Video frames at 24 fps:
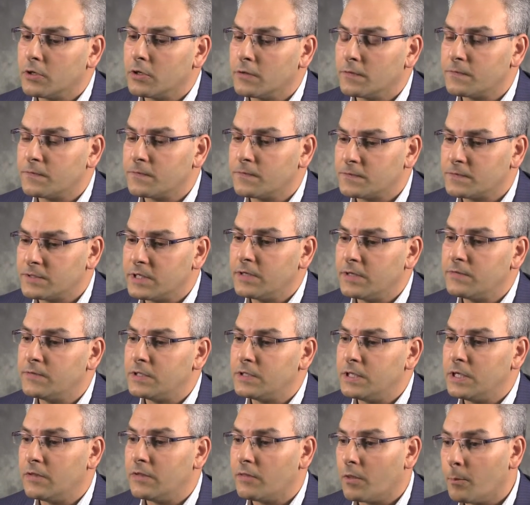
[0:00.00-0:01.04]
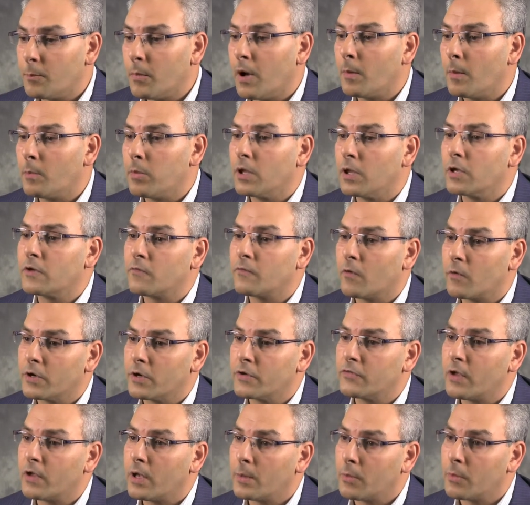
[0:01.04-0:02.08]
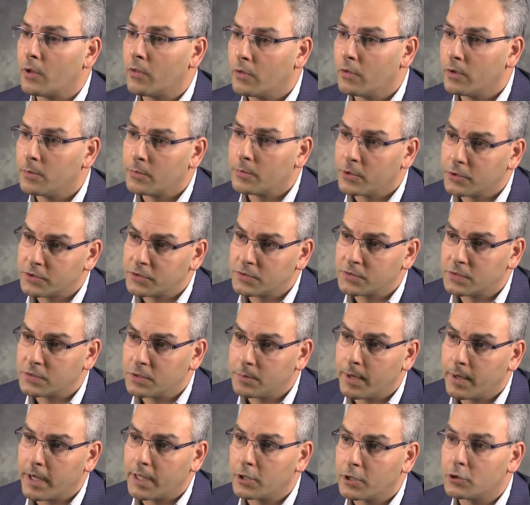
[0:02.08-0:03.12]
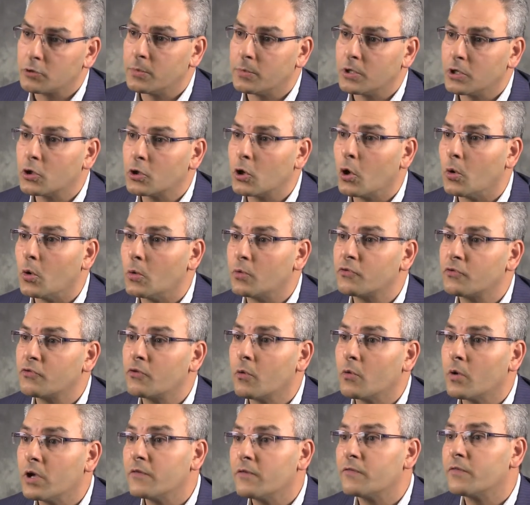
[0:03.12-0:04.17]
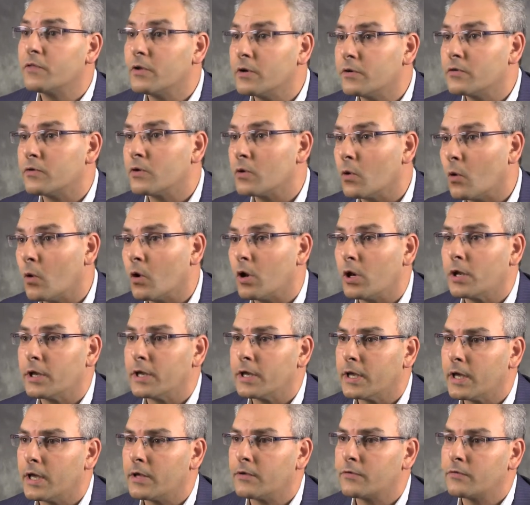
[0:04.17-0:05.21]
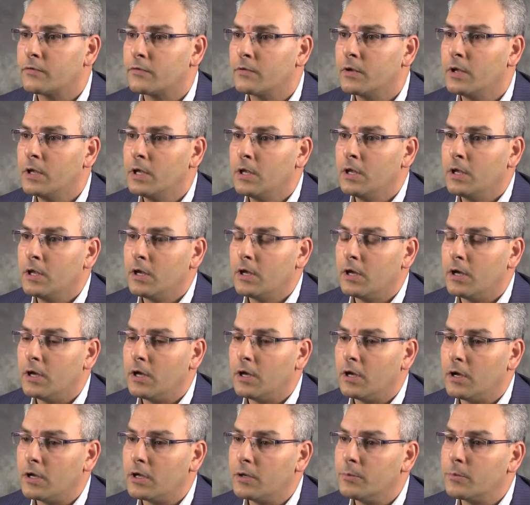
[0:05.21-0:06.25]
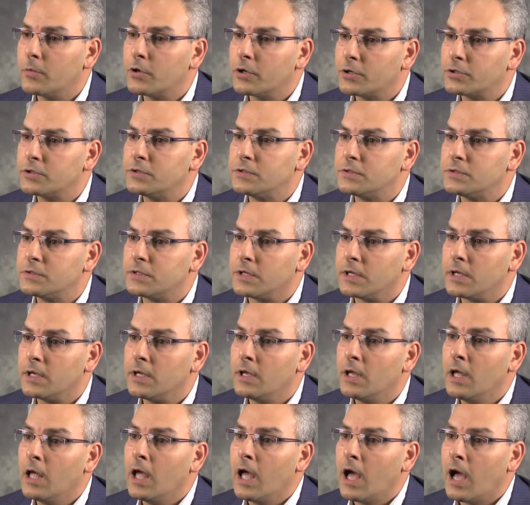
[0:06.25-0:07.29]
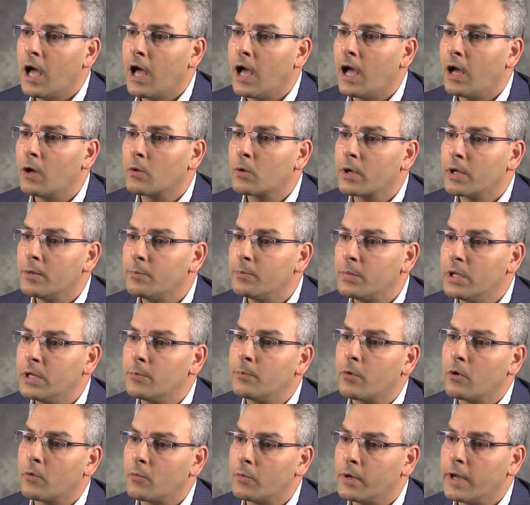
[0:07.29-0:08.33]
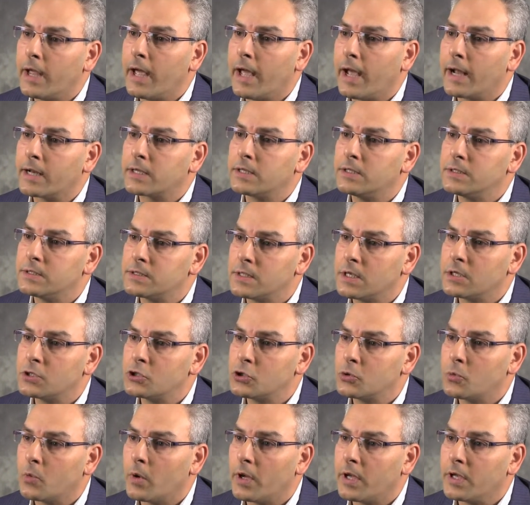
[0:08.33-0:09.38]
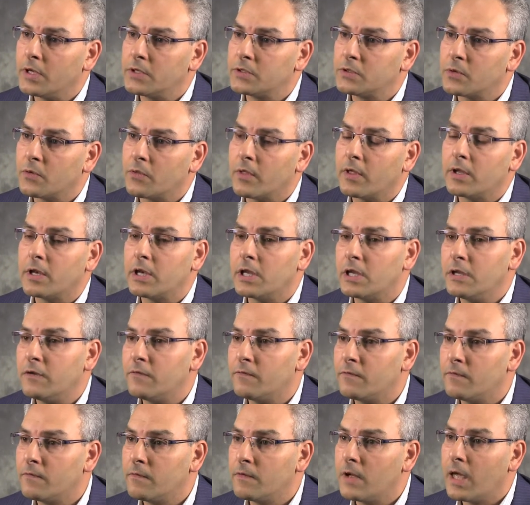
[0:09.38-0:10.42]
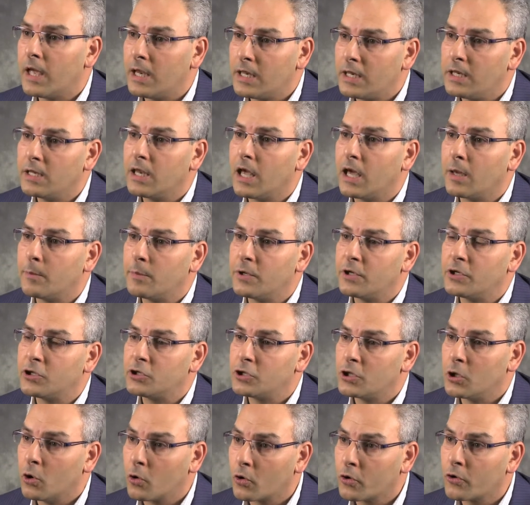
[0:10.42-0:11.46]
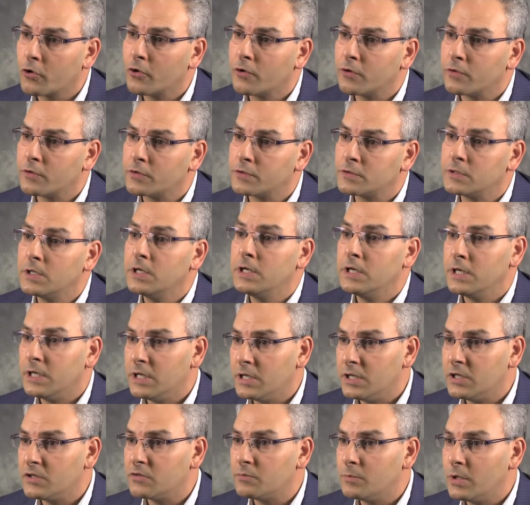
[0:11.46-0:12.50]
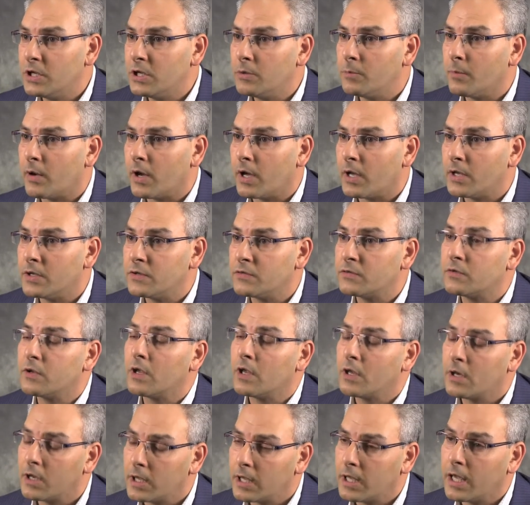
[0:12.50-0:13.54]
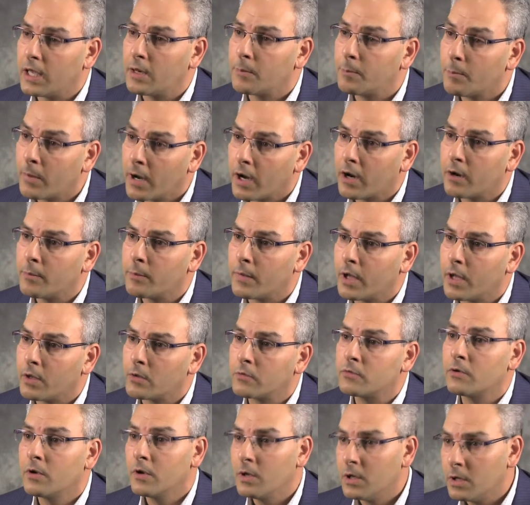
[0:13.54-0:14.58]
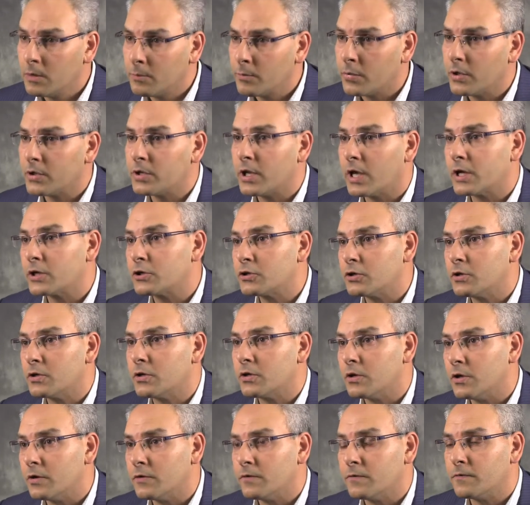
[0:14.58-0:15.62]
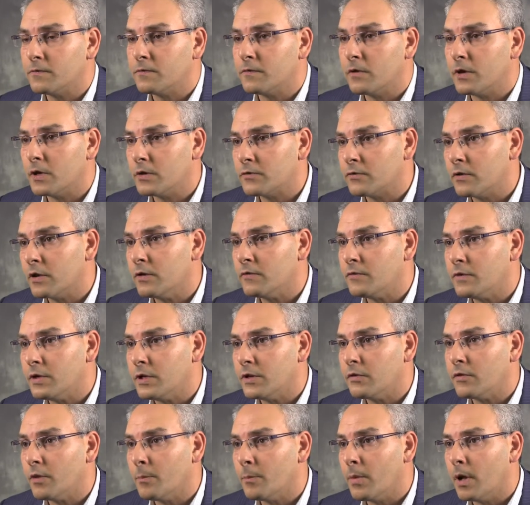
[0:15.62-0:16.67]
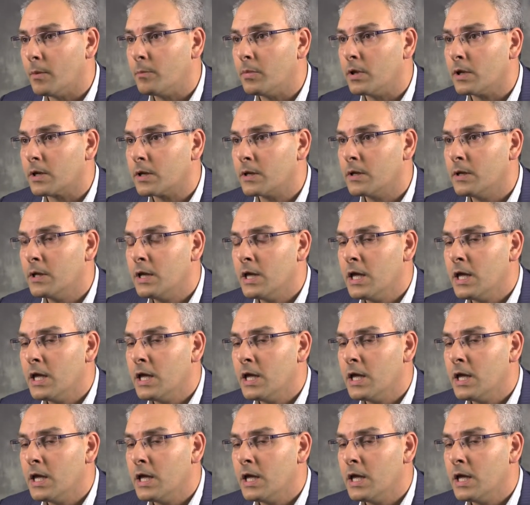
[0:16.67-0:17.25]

of safety in the public, for example, the emergency management code. So if there's an oil and gas uh, emergency, how can people react in such a way so that if any damage occurs, it is minimized and again paramount protection of safety and the public.